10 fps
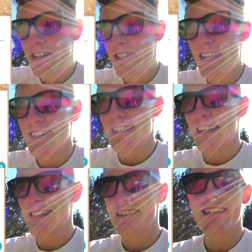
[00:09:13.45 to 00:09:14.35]
Shiny
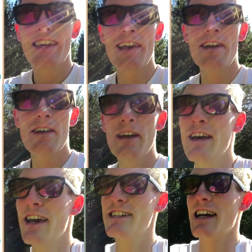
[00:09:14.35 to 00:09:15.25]
Diglett.
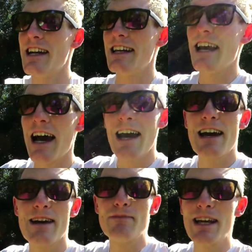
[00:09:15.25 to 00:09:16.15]
Shiny
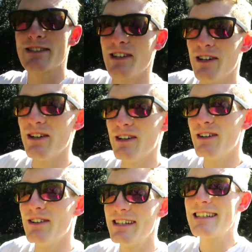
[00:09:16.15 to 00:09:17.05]
hype. Let's
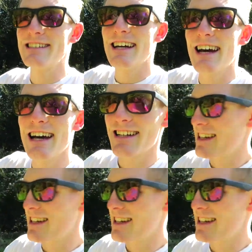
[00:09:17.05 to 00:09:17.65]
go in the chat.